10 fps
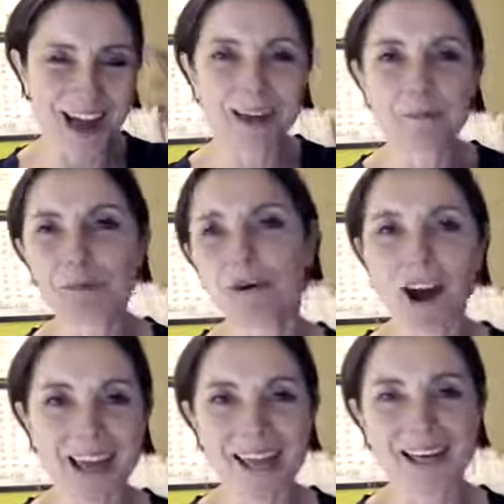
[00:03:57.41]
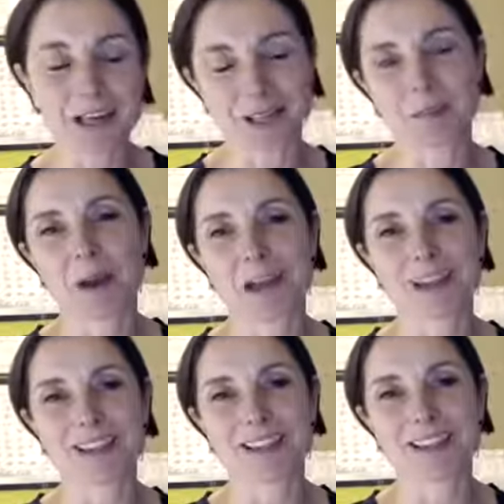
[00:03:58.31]
and brain
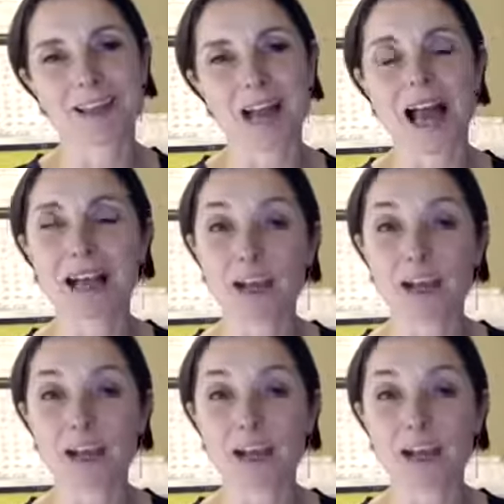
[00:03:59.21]
space. And it